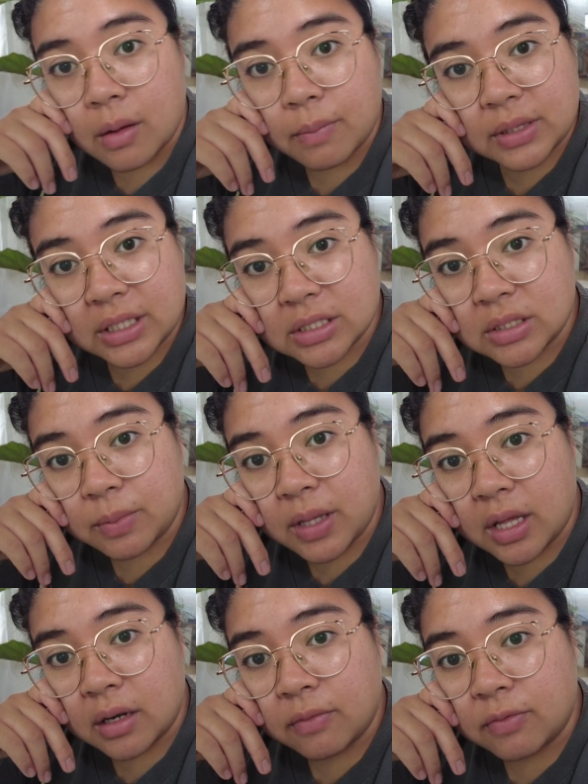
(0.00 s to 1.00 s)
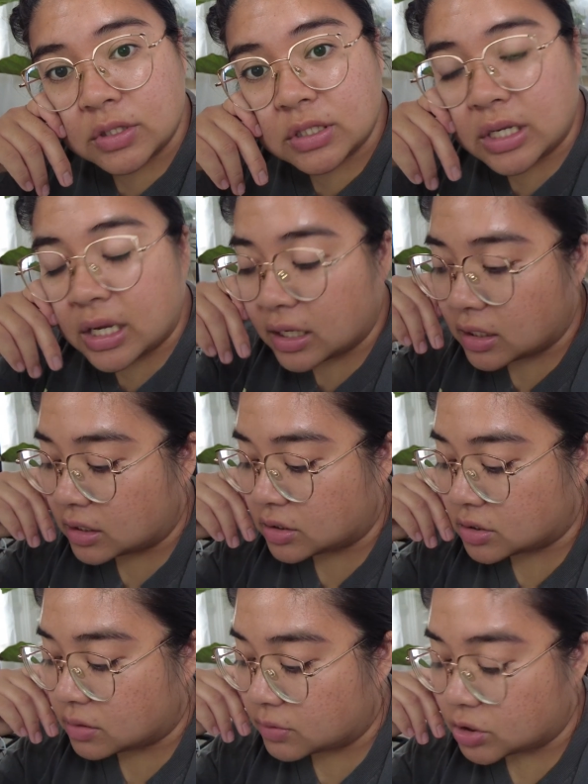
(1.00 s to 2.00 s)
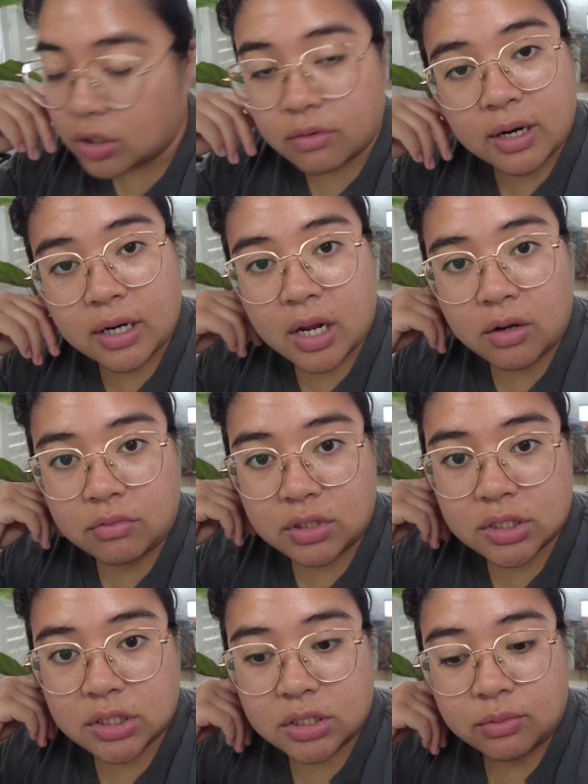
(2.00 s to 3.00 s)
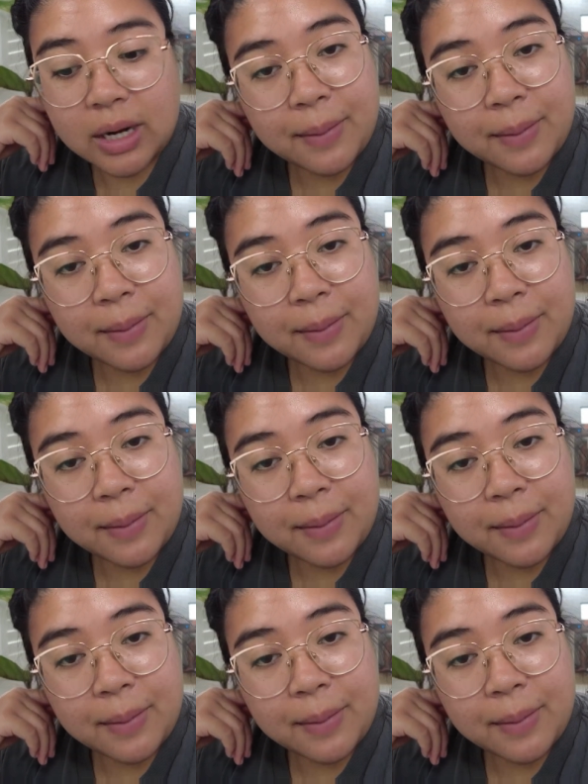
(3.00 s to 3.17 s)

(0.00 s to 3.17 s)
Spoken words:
But that's the plan for today, and so I'm gonna chart right now and see what